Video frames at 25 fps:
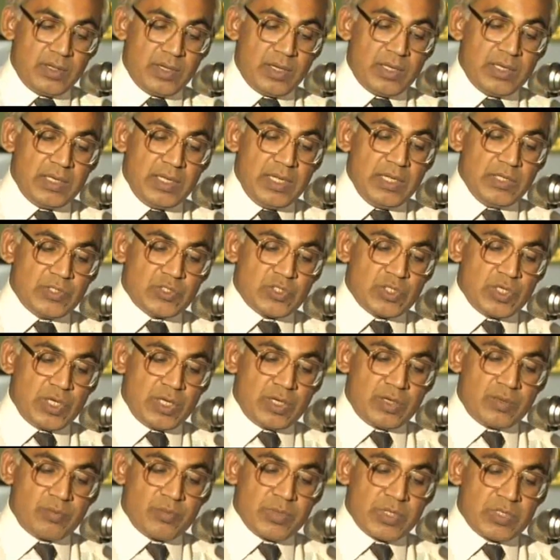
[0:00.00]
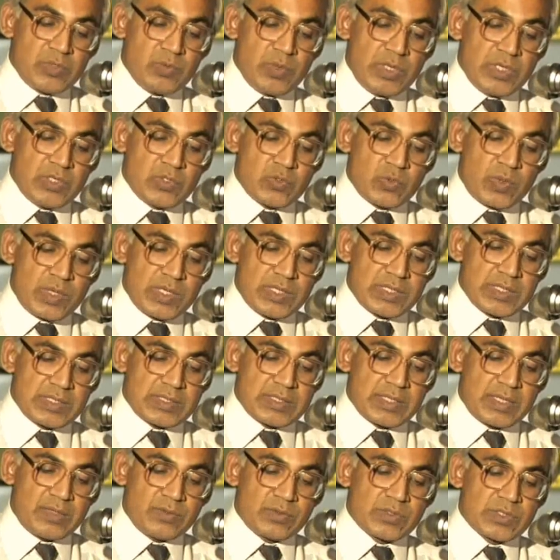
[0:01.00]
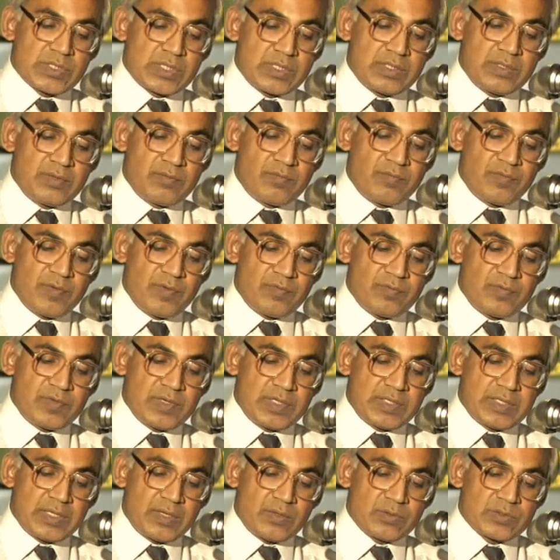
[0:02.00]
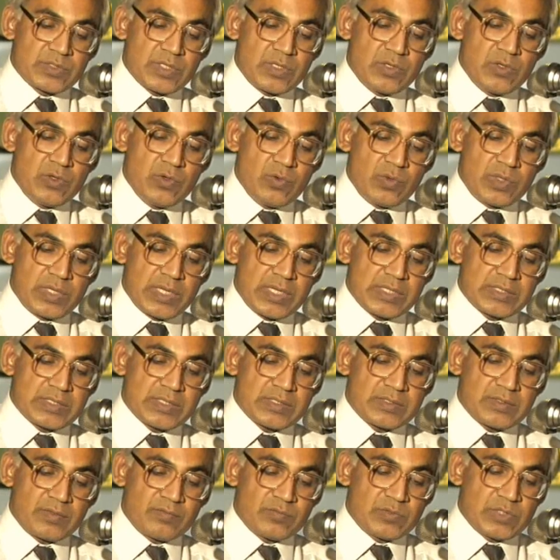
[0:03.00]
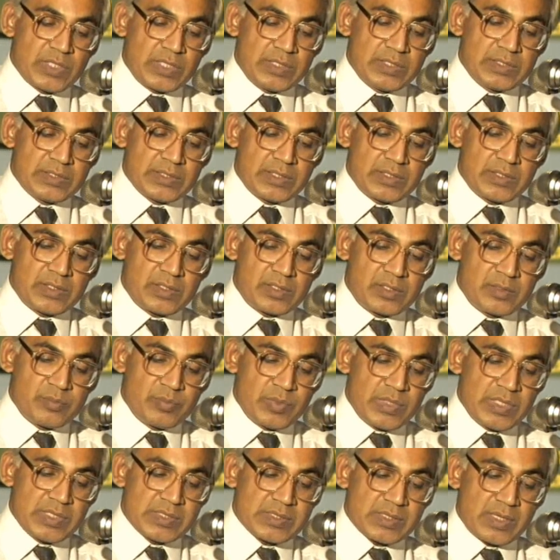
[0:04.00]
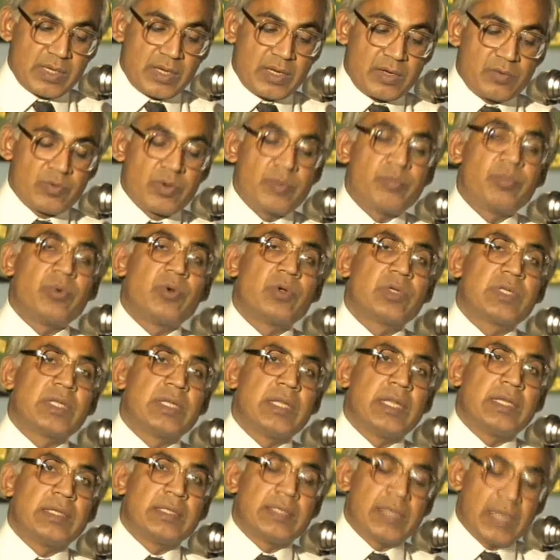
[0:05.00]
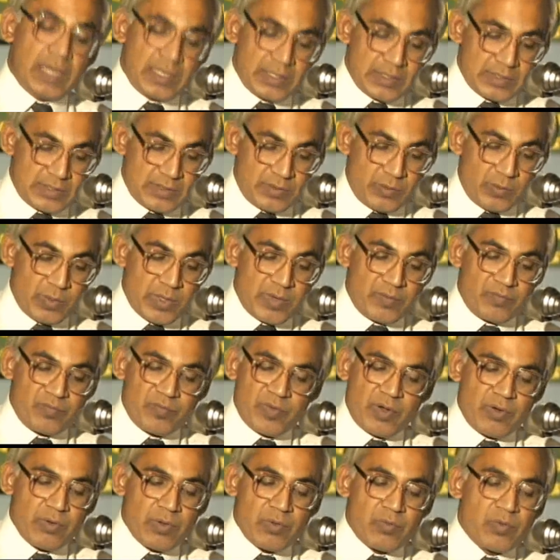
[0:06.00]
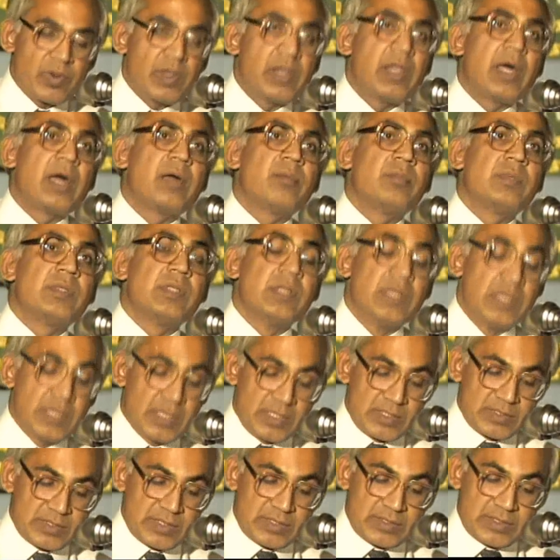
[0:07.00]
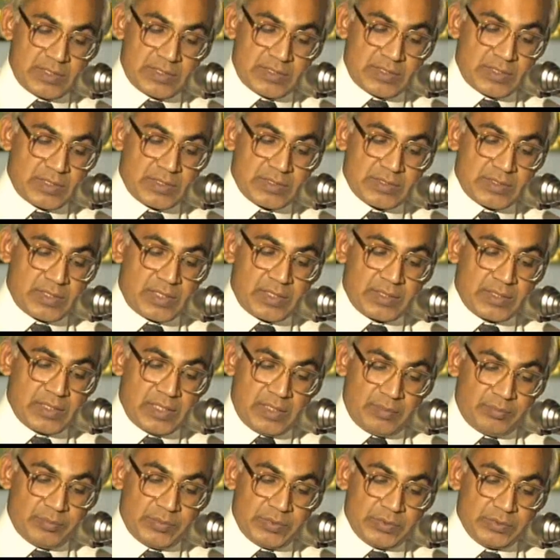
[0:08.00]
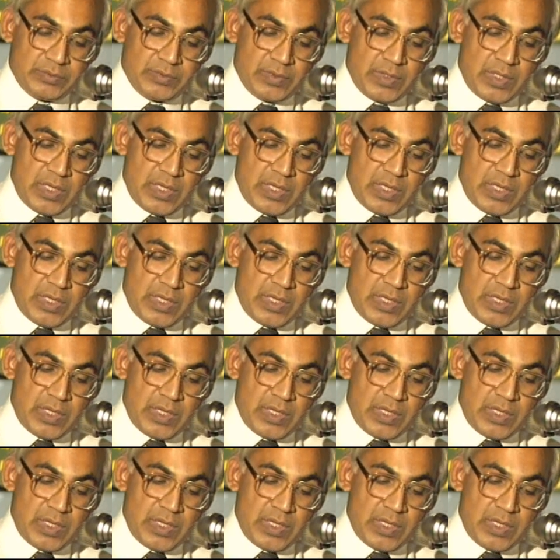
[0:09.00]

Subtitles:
And each year, between 20,000 and 50,000 new cases of genital herpes are reported in Canada, where very reliable statistics are kept.